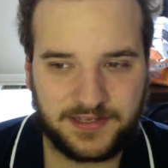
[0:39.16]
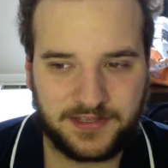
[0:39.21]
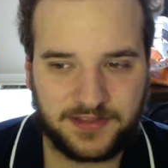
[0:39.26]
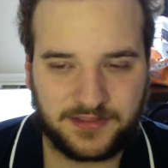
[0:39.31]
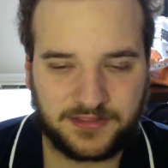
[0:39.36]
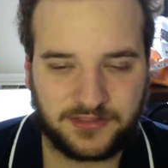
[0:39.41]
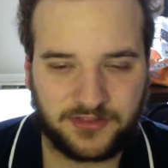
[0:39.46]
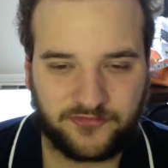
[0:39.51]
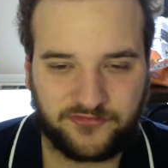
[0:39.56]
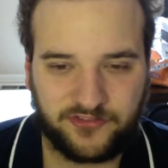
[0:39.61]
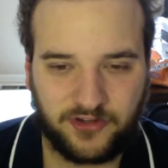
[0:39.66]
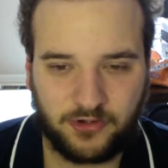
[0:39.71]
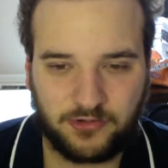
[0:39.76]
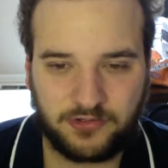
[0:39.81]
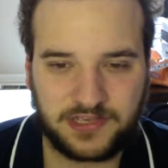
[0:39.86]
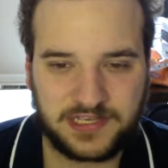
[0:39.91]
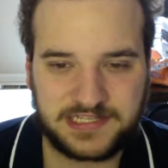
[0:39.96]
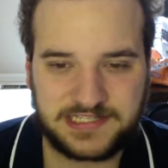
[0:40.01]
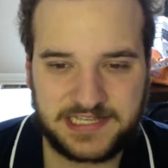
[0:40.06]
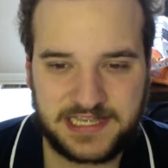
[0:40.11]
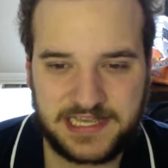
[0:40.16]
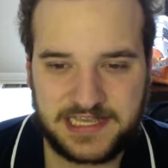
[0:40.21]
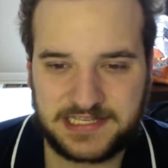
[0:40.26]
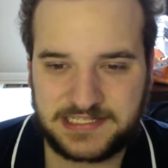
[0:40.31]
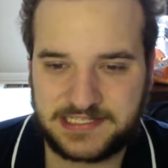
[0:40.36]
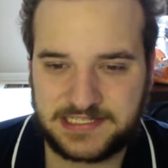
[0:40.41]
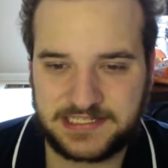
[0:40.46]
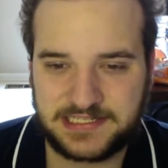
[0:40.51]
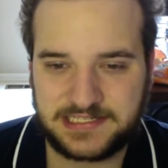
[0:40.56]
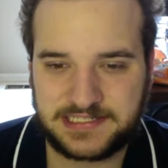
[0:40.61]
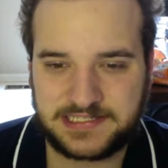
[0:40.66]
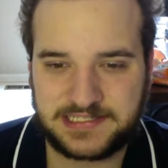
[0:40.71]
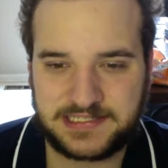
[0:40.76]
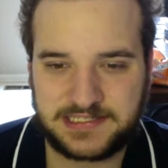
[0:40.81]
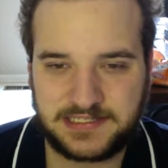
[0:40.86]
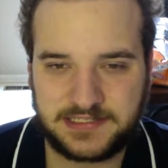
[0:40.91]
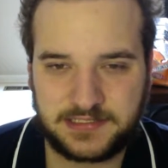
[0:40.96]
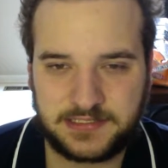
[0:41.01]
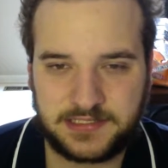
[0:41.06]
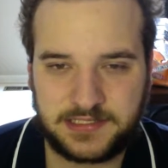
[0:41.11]
the focus isn't
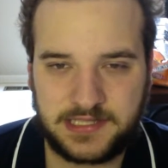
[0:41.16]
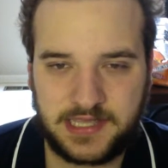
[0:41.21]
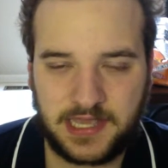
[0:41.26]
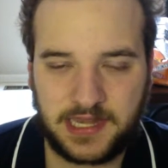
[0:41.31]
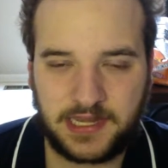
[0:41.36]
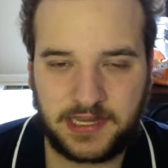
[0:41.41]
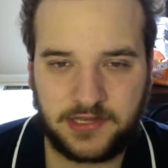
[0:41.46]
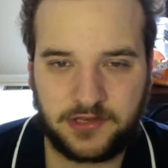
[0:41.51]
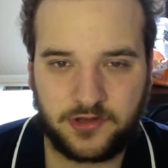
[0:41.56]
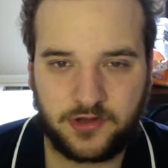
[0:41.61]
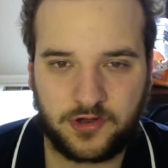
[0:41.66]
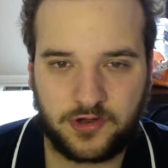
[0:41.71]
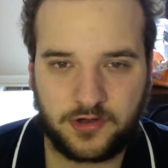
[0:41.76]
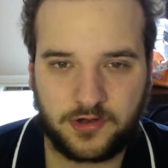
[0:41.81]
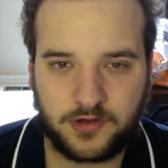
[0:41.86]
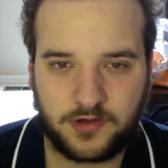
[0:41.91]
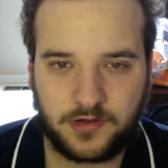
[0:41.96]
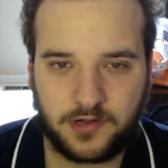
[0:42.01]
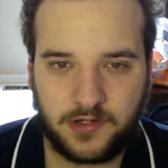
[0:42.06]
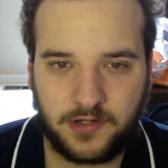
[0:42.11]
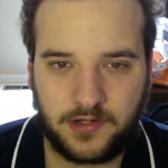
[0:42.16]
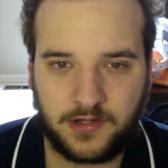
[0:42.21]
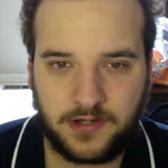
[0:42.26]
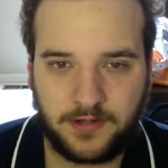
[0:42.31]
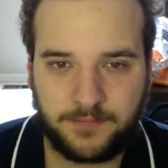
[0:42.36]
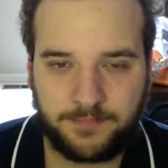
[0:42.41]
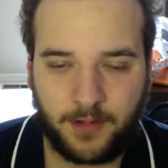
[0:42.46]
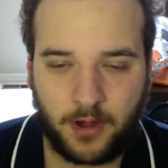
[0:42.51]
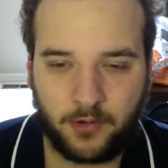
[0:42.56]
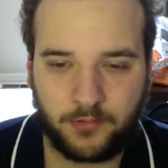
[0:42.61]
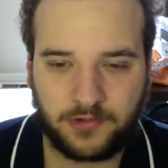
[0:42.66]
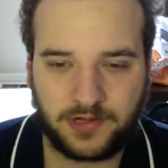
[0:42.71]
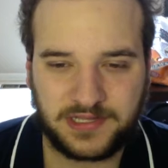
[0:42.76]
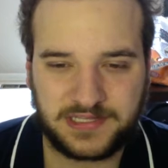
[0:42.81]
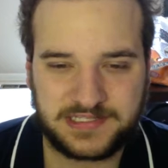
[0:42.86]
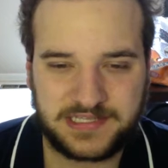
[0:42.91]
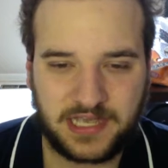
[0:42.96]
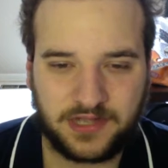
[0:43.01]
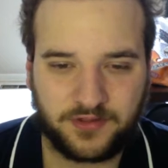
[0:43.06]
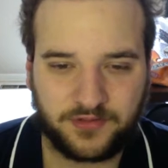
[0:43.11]
getting your
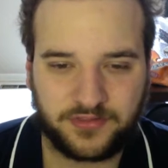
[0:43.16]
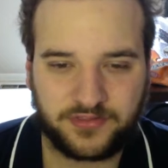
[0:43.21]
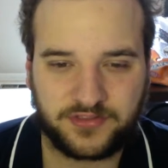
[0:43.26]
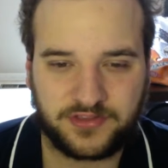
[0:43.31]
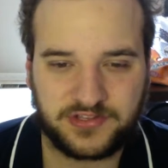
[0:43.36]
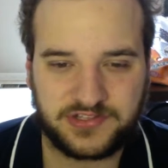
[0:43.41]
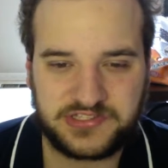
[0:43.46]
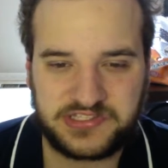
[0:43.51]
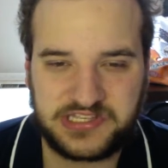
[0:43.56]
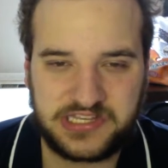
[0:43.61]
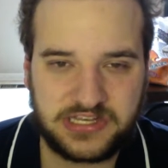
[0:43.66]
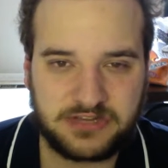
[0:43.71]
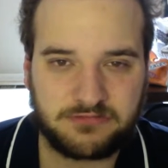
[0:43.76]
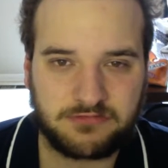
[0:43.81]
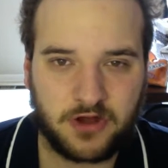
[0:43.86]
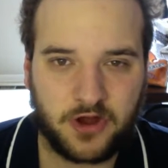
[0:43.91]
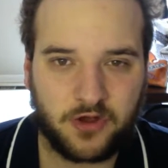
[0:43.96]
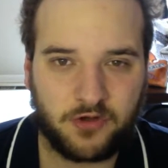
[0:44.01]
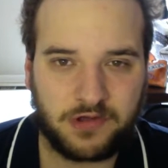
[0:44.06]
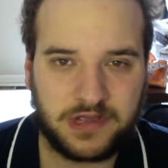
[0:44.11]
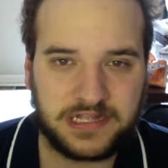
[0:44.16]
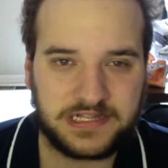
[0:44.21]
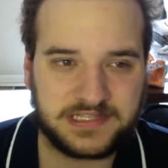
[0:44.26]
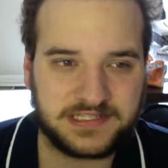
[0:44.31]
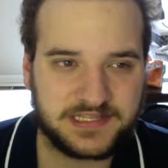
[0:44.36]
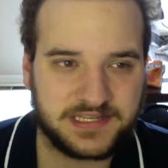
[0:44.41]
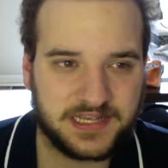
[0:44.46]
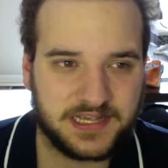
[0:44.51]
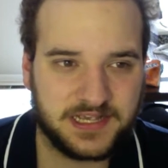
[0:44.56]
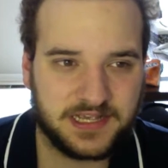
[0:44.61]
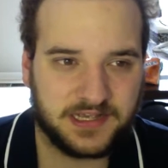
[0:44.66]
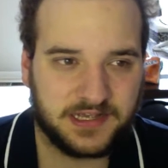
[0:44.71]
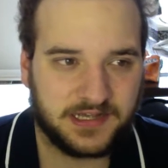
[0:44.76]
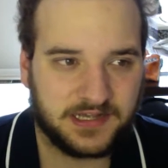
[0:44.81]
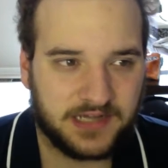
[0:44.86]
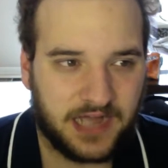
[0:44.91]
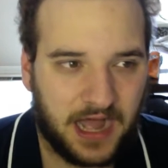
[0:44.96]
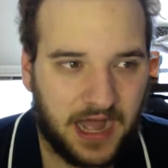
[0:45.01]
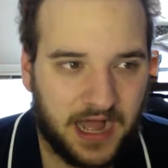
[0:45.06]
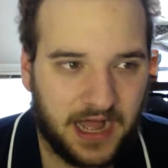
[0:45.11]
opponent's health to zero. It's
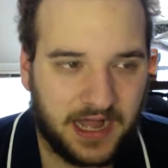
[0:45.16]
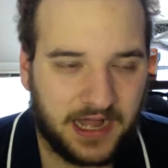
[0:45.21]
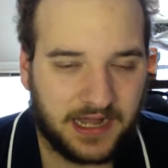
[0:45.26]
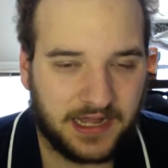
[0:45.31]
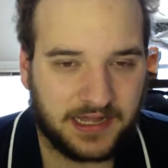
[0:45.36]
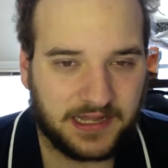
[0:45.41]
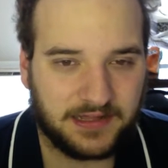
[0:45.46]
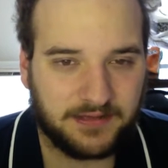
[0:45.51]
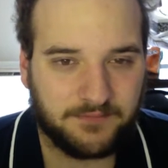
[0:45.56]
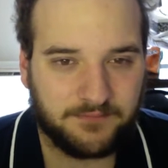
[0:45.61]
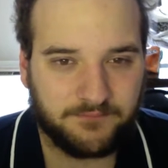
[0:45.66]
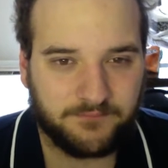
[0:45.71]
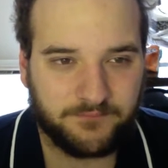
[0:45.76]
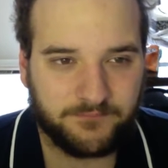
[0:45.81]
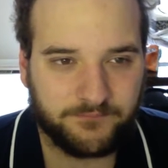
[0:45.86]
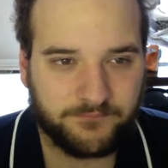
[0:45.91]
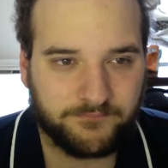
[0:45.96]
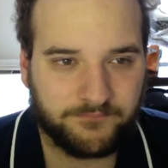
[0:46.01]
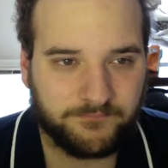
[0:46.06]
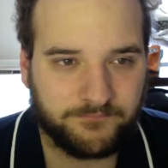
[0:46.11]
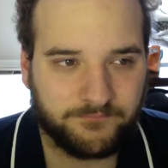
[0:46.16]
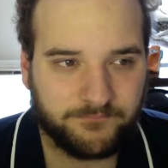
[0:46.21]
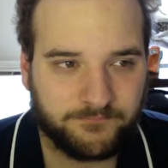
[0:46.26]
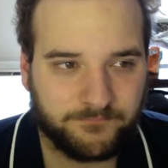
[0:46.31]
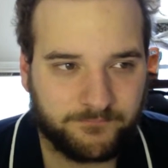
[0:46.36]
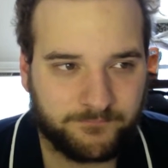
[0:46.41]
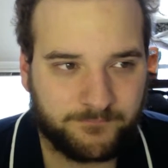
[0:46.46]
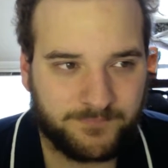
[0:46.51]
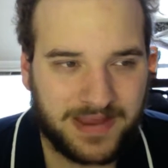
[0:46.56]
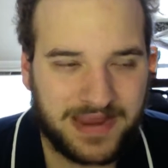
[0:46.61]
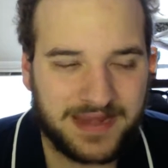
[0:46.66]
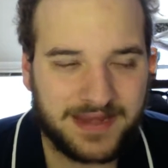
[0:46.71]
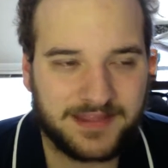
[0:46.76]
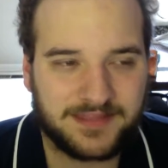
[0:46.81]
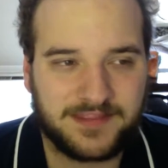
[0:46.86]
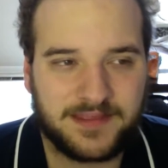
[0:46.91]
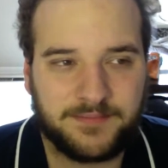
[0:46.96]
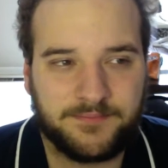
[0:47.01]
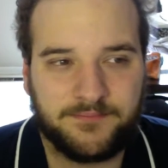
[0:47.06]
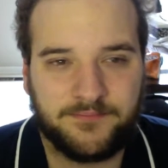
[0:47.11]
uh, beating
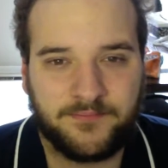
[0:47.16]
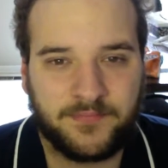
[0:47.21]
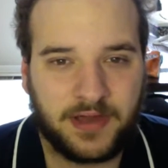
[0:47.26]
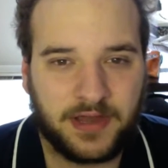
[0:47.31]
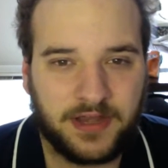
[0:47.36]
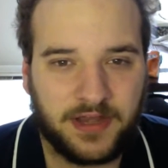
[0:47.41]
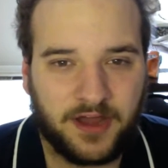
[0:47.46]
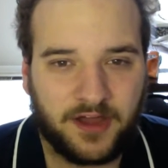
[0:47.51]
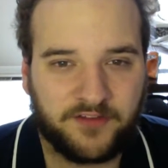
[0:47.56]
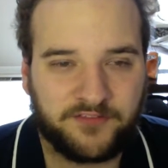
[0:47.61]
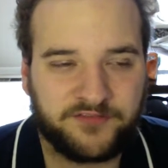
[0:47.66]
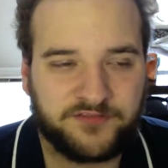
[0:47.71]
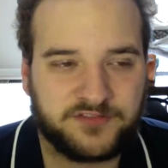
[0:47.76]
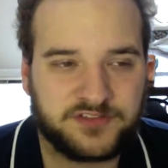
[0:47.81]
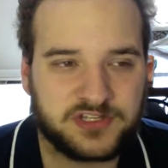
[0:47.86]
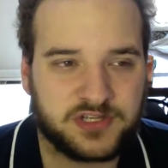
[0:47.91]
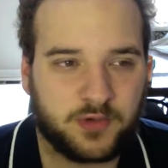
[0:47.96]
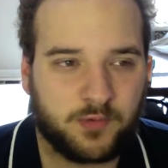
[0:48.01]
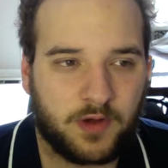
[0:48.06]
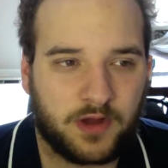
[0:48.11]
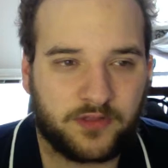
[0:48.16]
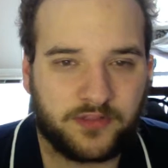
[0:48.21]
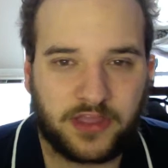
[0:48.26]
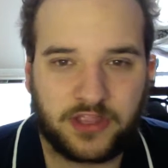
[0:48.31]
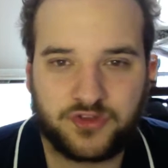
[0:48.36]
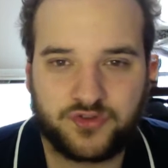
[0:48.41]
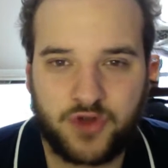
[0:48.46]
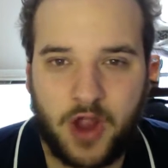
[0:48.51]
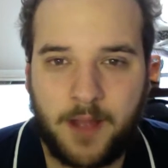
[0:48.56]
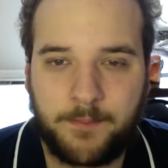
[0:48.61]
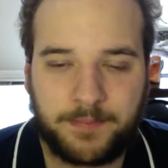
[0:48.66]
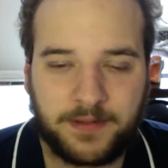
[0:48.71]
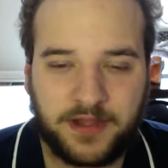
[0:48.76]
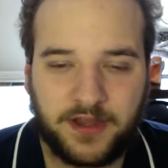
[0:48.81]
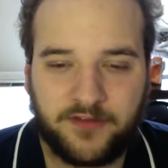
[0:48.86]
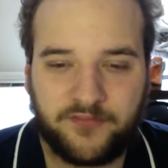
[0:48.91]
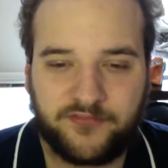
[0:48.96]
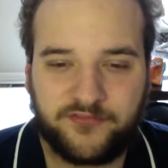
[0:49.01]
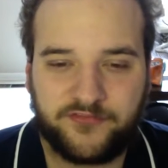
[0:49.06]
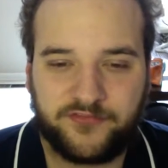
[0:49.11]
them enough to where they drop
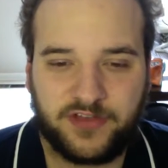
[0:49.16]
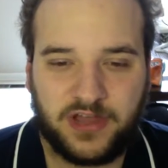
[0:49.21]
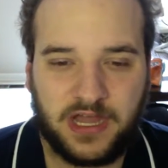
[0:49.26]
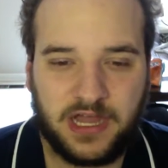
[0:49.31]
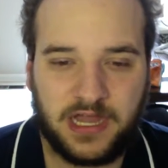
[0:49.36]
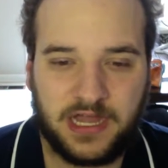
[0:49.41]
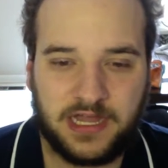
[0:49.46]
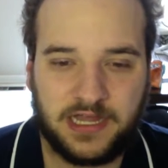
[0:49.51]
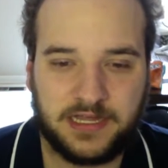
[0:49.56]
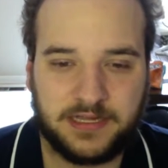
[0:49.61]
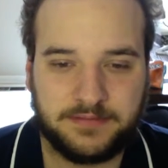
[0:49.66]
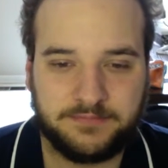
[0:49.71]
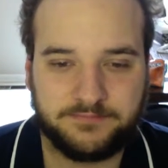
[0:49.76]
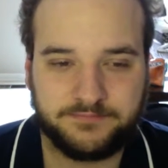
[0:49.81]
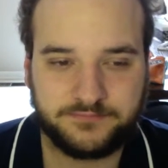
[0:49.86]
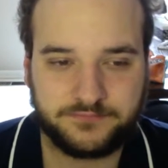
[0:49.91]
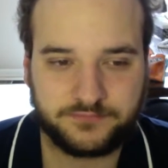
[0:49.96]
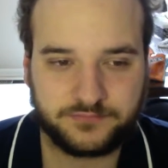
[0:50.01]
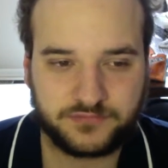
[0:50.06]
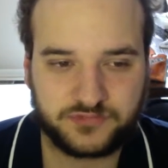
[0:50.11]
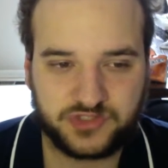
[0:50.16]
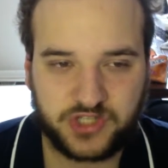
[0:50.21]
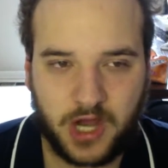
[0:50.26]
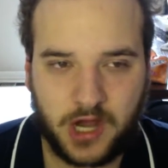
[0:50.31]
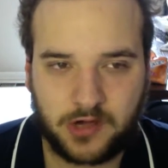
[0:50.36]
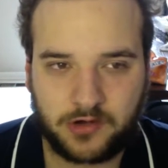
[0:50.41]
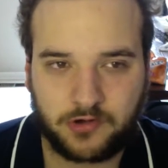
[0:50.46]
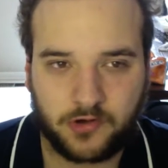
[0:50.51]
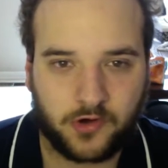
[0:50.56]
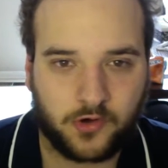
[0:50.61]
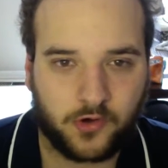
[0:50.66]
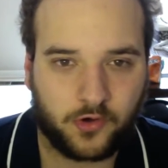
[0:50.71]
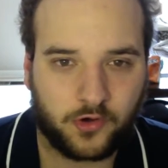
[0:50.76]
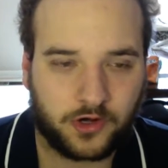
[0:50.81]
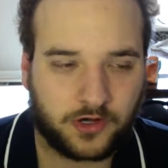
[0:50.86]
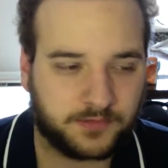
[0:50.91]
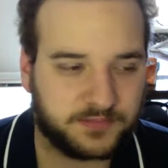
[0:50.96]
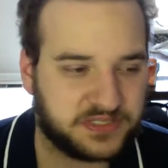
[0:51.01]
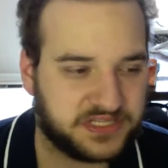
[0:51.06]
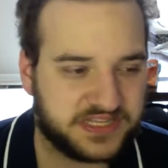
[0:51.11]
enough uh, chakra
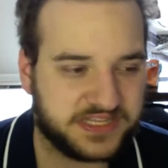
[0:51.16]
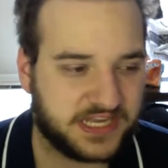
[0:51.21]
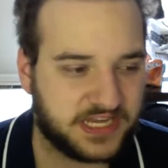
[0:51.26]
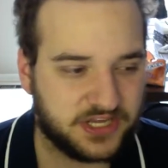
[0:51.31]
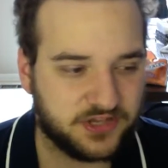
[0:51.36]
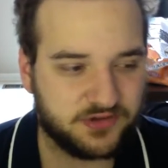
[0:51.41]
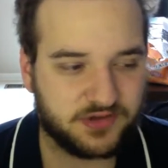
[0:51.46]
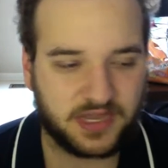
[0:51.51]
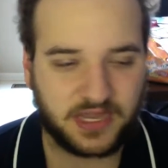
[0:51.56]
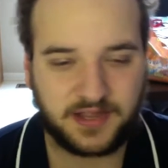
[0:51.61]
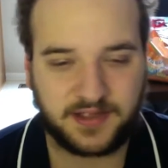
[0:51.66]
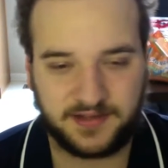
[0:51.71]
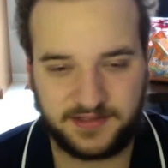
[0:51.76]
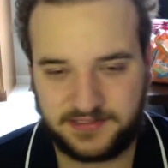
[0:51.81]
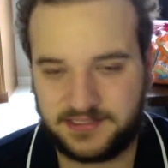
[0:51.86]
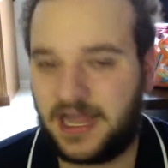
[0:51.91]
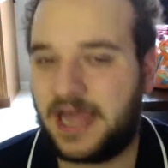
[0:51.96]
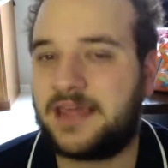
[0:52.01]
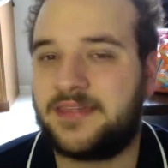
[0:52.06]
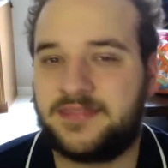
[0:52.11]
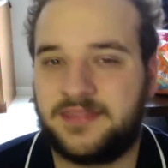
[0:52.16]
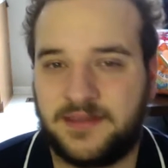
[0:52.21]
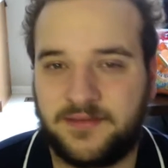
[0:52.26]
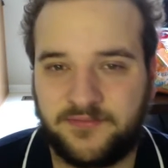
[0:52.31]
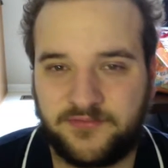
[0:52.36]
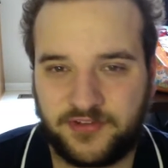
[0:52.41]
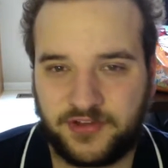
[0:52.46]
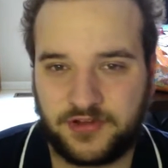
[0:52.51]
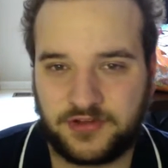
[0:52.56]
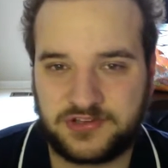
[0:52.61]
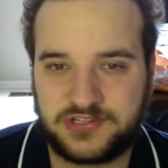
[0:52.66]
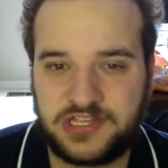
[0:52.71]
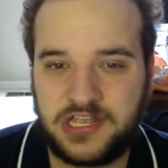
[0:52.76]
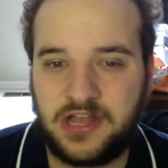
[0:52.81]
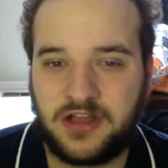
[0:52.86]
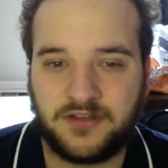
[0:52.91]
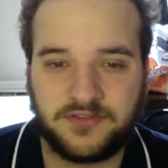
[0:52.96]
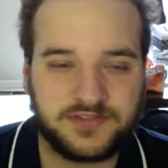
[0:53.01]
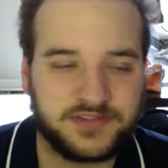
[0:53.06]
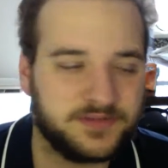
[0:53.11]
orbs, and then you can collect them for
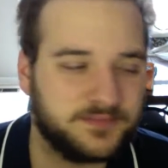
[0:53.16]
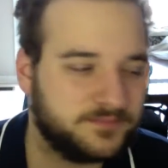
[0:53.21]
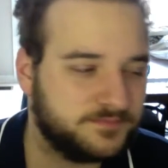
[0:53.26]
yourselves,